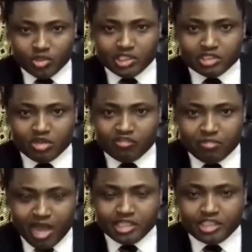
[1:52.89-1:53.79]
They are to
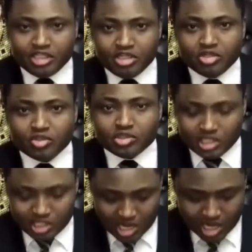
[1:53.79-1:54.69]
set up liaison
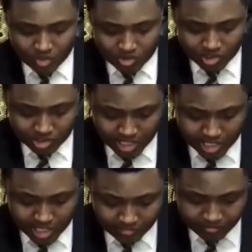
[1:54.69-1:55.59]
office in
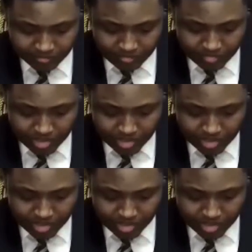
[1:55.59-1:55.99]
Haiti